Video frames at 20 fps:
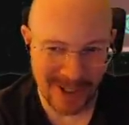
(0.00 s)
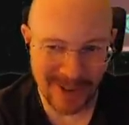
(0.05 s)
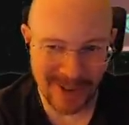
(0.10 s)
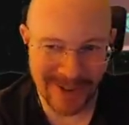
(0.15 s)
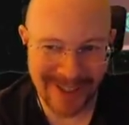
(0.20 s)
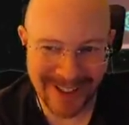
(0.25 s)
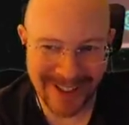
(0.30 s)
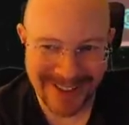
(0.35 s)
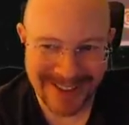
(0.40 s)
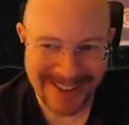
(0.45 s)

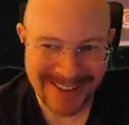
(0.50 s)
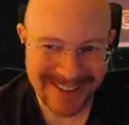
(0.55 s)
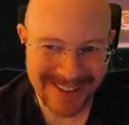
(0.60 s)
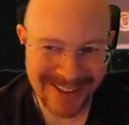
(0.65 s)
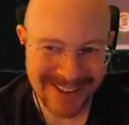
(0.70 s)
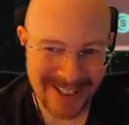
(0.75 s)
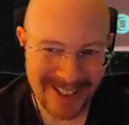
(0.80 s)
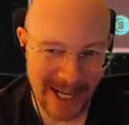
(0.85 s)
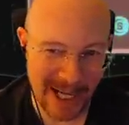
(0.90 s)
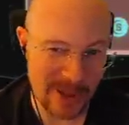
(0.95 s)
oh,
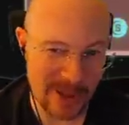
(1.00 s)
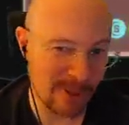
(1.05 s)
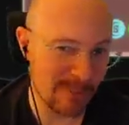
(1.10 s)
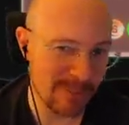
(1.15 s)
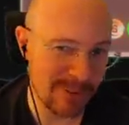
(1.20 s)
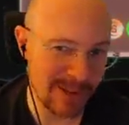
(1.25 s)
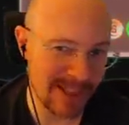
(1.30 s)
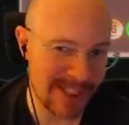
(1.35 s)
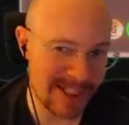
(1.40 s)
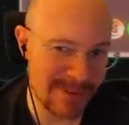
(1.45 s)
I don't
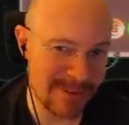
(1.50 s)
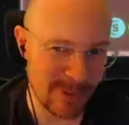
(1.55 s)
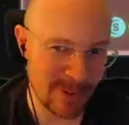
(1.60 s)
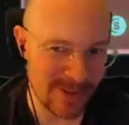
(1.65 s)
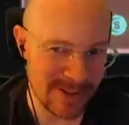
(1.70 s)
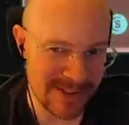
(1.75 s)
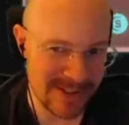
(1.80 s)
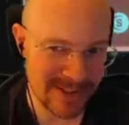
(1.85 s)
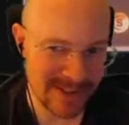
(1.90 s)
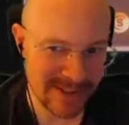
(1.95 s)
play
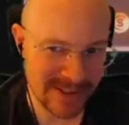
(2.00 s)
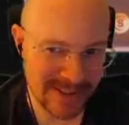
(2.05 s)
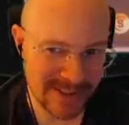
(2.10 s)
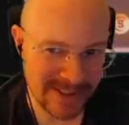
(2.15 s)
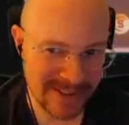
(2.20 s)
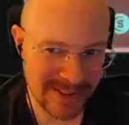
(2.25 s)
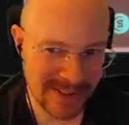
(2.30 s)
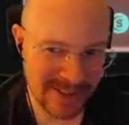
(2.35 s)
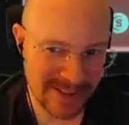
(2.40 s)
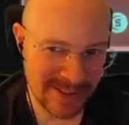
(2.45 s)
sports.
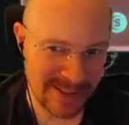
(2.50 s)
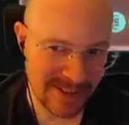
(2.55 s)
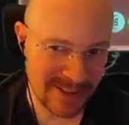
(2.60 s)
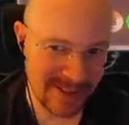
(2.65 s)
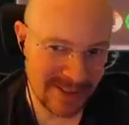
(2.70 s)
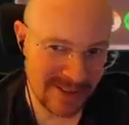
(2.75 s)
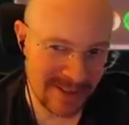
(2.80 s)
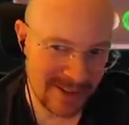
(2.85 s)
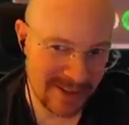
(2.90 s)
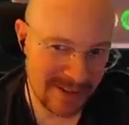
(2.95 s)

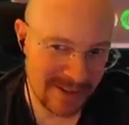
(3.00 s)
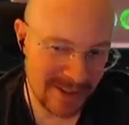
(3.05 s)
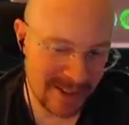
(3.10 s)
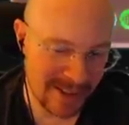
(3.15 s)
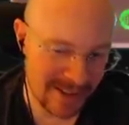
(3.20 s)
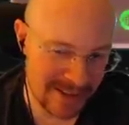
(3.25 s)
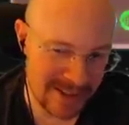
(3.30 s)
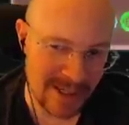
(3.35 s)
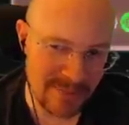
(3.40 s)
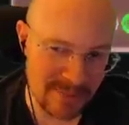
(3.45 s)

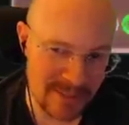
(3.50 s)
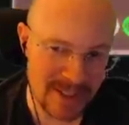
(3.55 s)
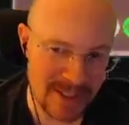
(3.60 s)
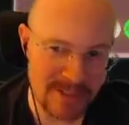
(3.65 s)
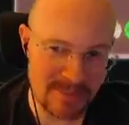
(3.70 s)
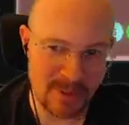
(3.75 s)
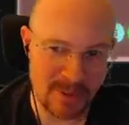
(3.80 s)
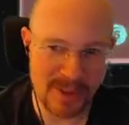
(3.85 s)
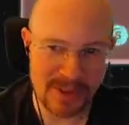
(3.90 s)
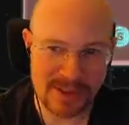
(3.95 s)
Except
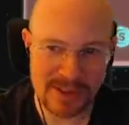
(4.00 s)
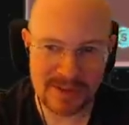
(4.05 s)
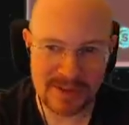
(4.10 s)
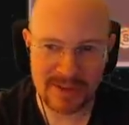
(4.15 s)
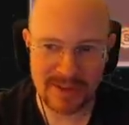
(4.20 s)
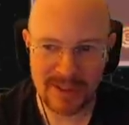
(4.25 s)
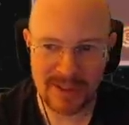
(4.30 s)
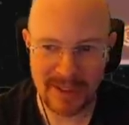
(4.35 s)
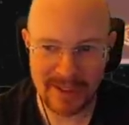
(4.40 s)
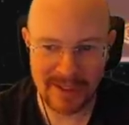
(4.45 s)
esports.
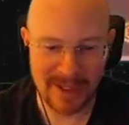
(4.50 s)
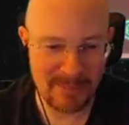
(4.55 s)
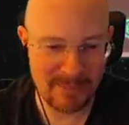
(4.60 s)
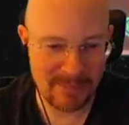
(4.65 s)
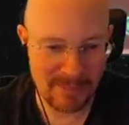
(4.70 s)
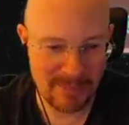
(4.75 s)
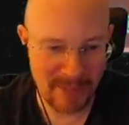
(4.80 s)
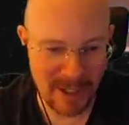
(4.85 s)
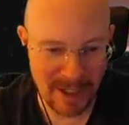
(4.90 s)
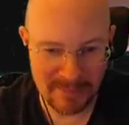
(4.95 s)
And I,
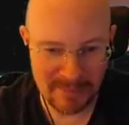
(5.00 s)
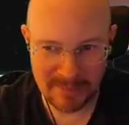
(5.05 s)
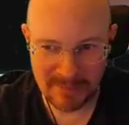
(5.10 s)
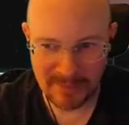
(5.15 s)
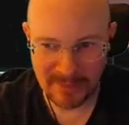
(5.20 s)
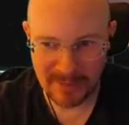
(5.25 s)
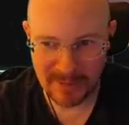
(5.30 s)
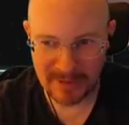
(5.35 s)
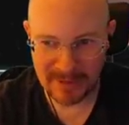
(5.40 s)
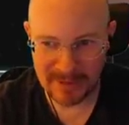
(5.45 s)
I,
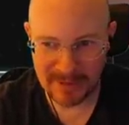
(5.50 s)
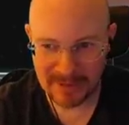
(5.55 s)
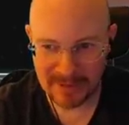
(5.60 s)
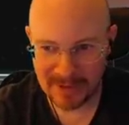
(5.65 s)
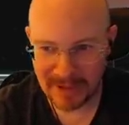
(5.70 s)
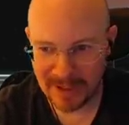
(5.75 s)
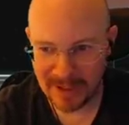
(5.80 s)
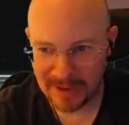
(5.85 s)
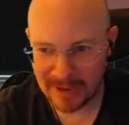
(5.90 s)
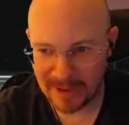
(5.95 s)

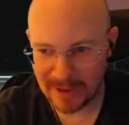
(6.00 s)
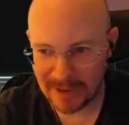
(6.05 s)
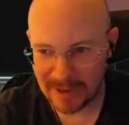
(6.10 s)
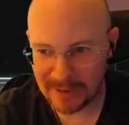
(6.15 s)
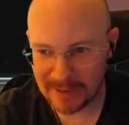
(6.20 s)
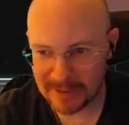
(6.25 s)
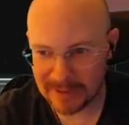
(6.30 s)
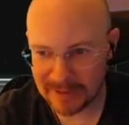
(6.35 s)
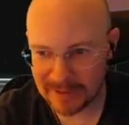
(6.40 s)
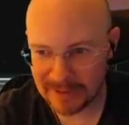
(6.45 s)
I'll,
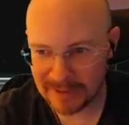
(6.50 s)
I'll.